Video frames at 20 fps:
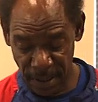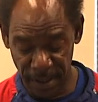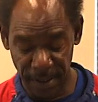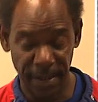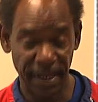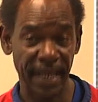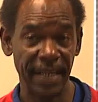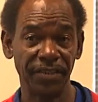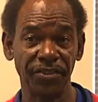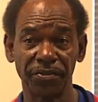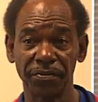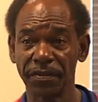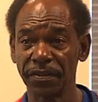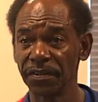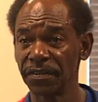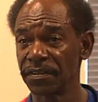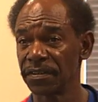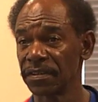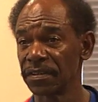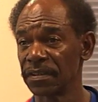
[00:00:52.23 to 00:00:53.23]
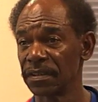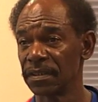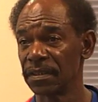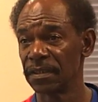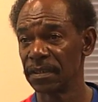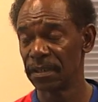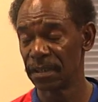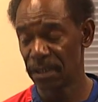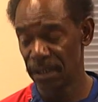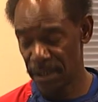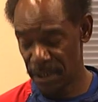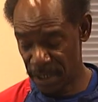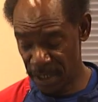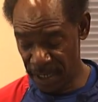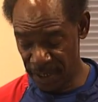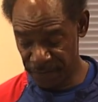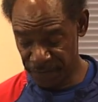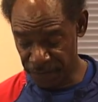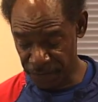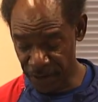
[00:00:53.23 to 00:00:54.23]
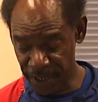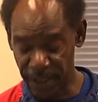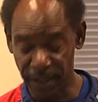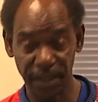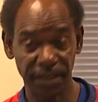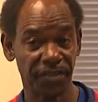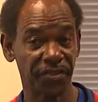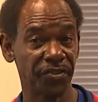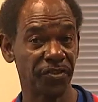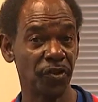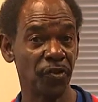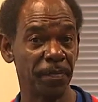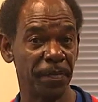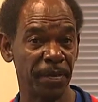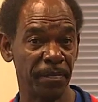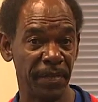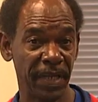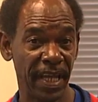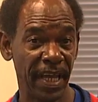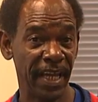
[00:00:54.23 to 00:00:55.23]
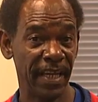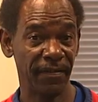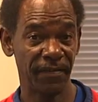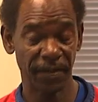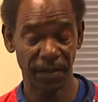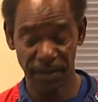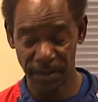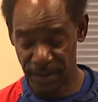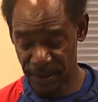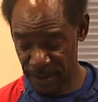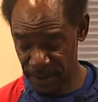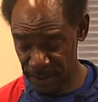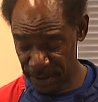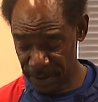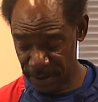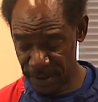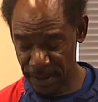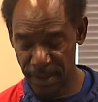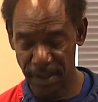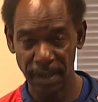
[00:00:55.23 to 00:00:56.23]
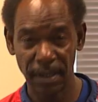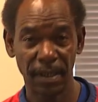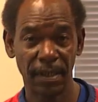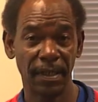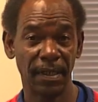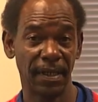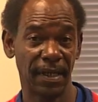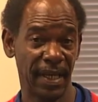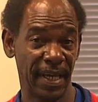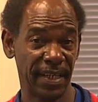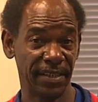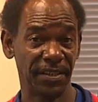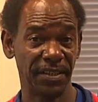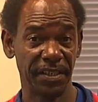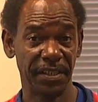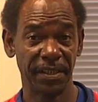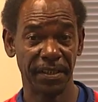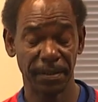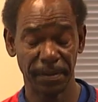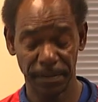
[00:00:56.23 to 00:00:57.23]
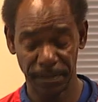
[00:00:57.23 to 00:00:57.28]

dangerous, and frankly stupid behavior last year.